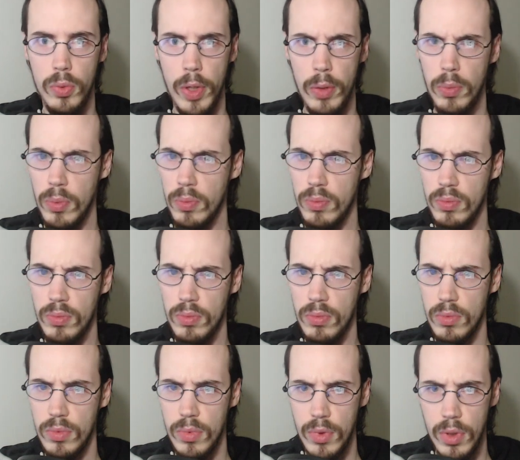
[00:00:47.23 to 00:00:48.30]
Wait.
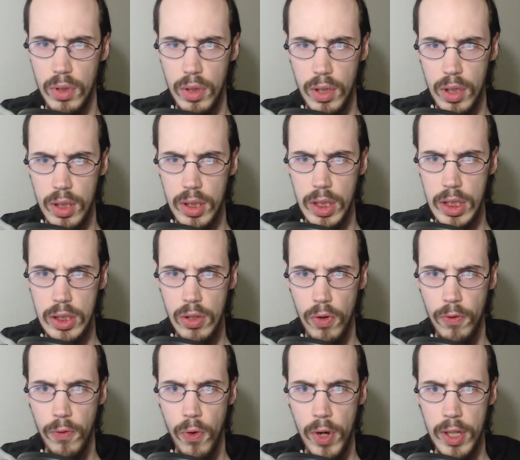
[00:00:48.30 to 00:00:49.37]
This tone
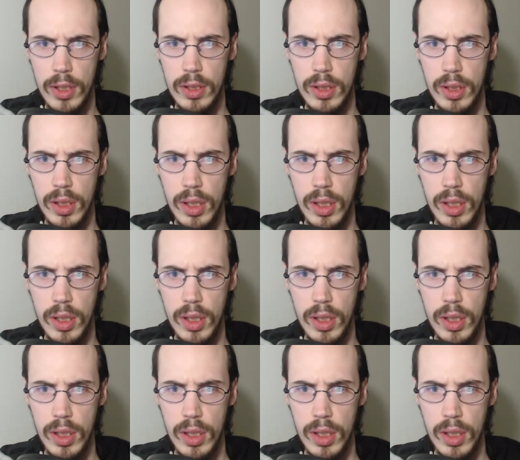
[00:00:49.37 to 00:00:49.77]
of voice.